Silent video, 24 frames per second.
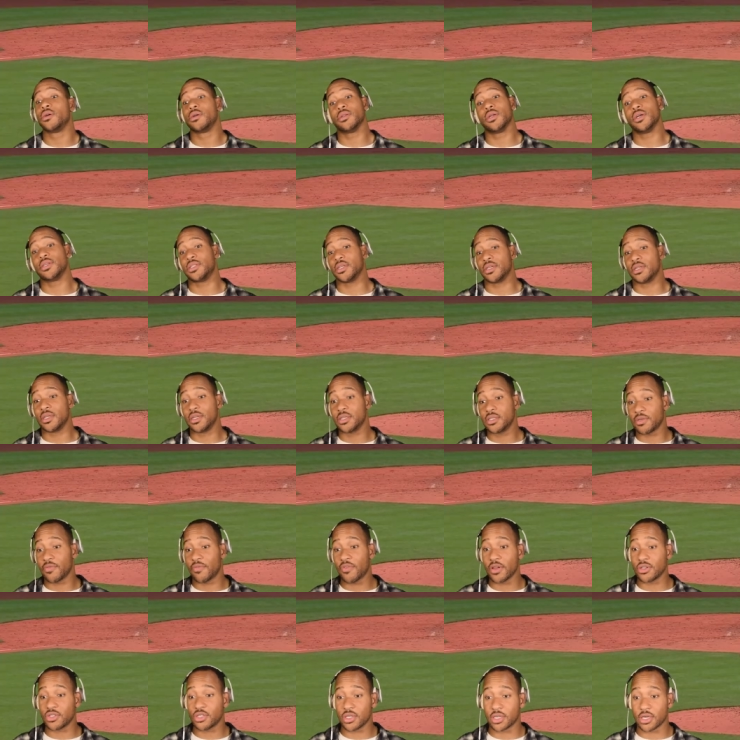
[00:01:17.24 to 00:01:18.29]
listen, he's
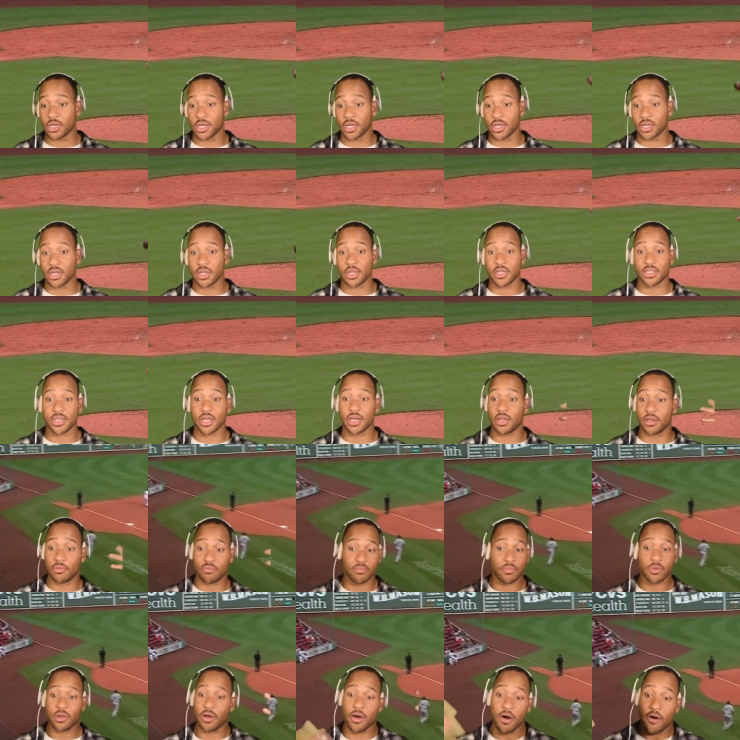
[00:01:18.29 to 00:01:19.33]
eventually going to get his hit.
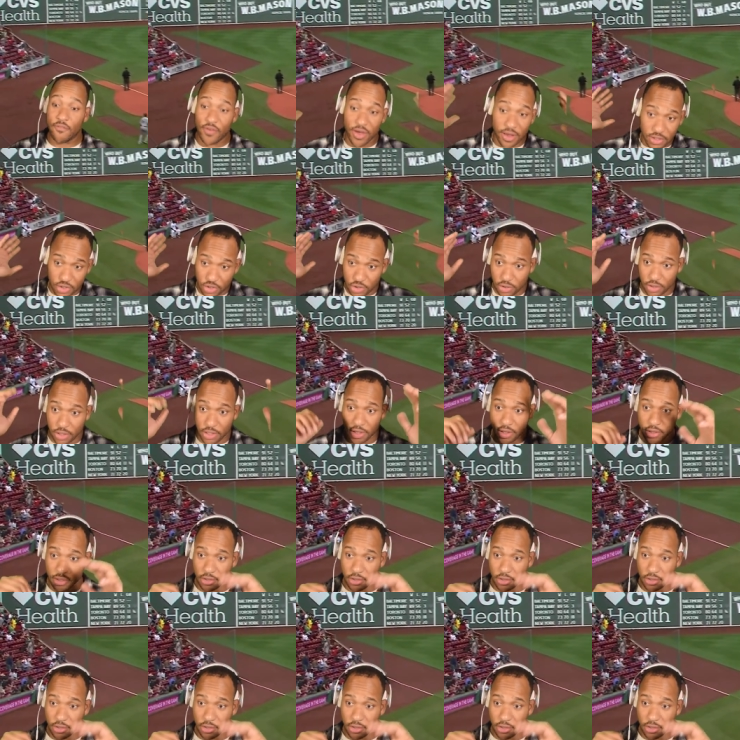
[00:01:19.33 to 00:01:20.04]
Eventually.